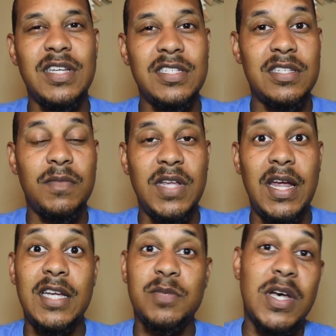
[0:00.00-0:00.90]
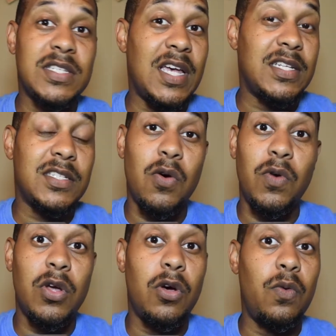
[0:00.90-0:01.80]
That's something that Xbox has
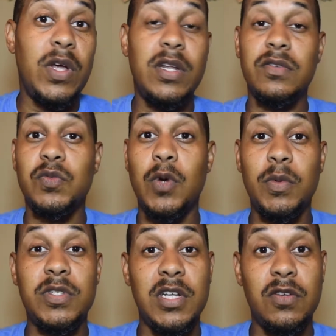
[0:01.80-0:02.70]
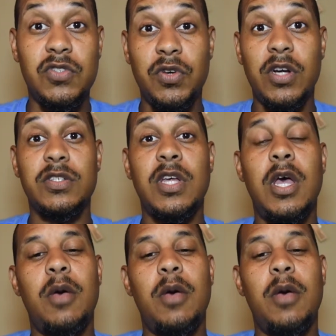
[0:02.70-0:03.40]
going on with those rumbles in those triggers,